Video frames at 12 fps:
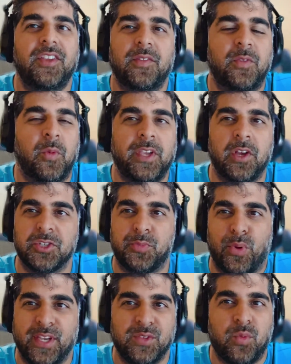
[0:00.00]
the way y'all's
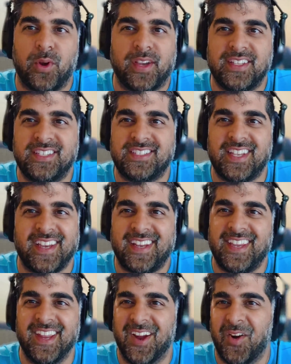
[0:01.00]
brains work, it's just like
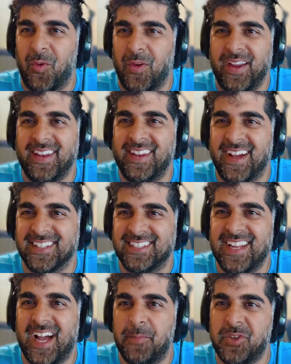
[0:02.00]
you know it nonstop.